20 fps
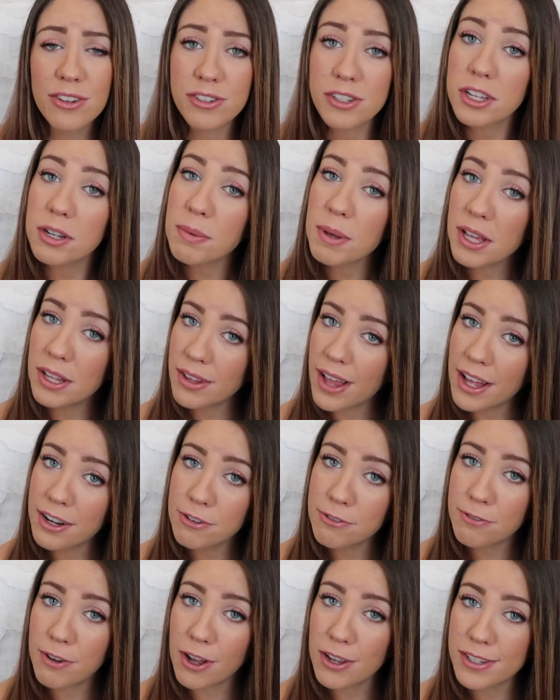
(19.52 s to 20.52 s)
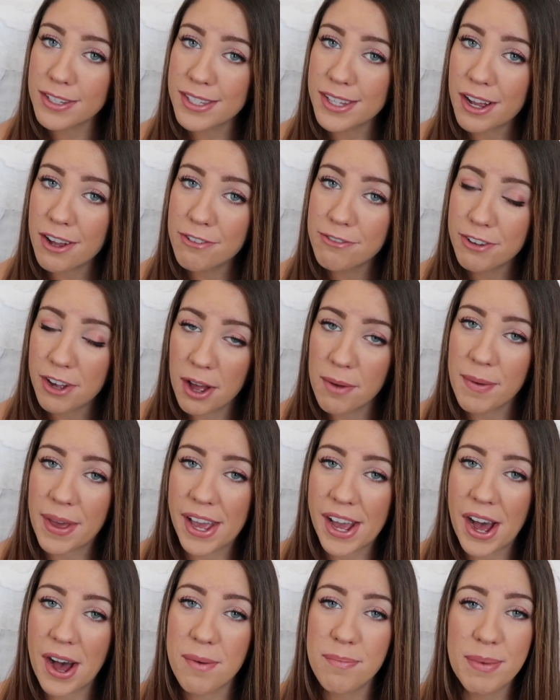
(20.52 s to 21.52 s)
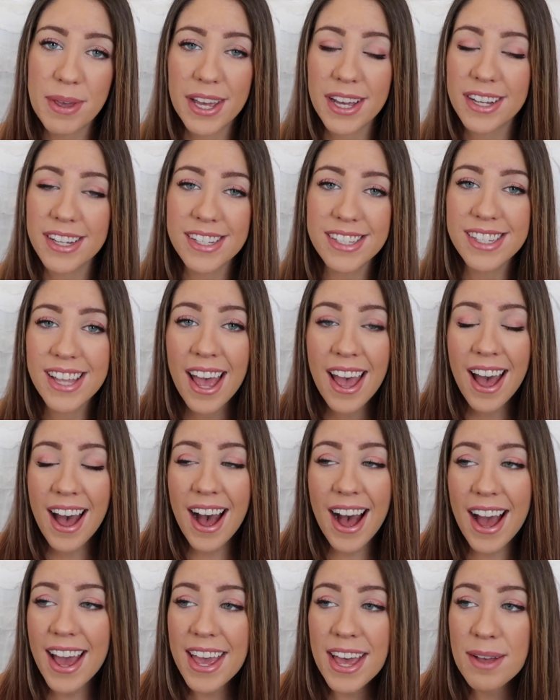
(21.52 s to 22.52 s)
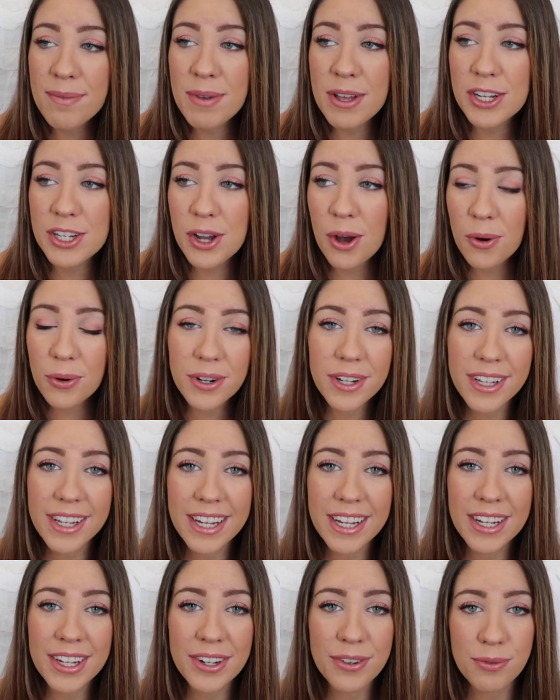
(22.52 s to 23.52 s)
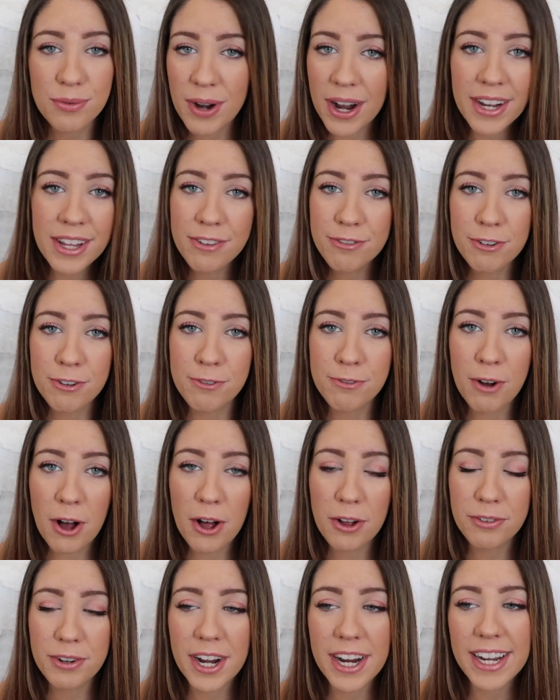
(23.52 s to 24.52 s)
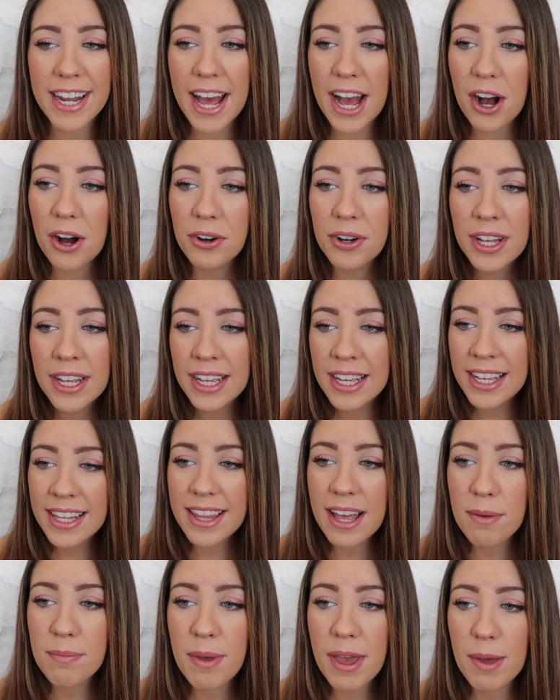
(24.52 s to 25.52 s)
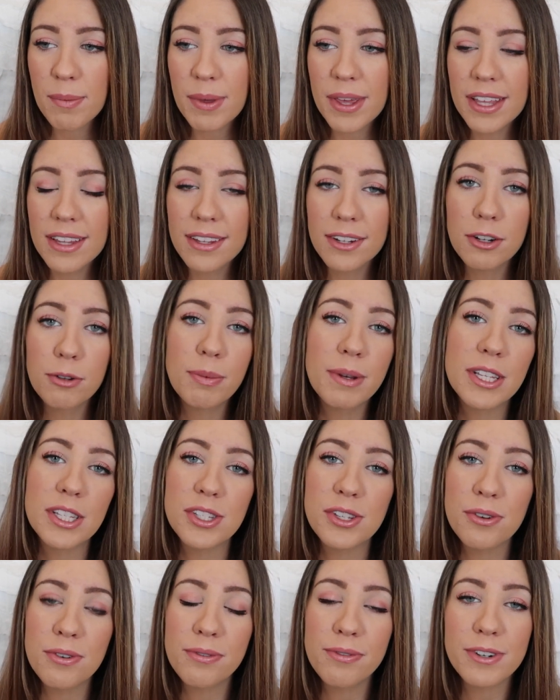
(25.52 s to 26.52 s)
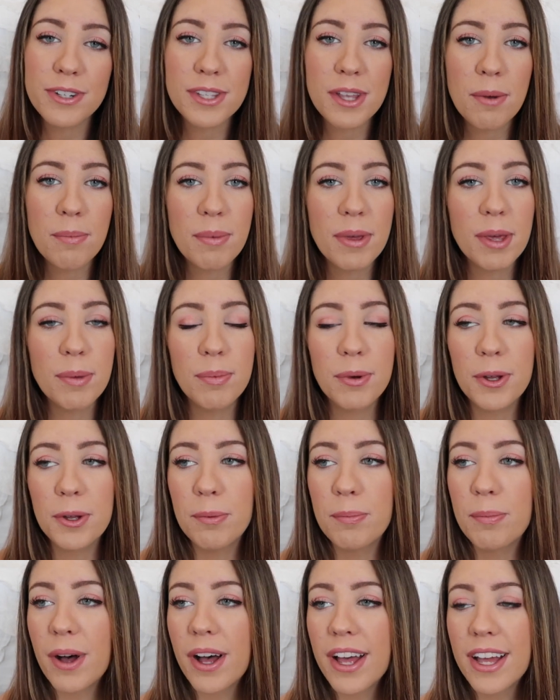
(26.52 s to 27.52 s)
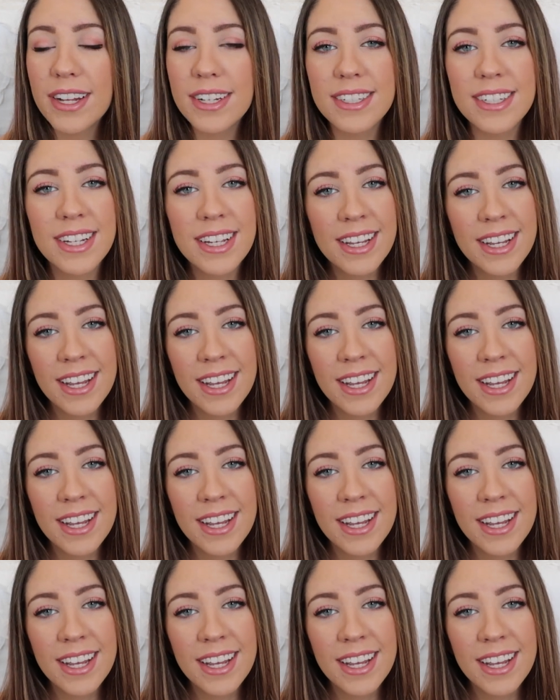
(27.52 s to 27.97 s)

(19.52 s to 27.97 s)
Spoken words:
there's going to be a lot of fall stuff coming up because I am totally ready for fall right now. That may be a little bit soon for some people, but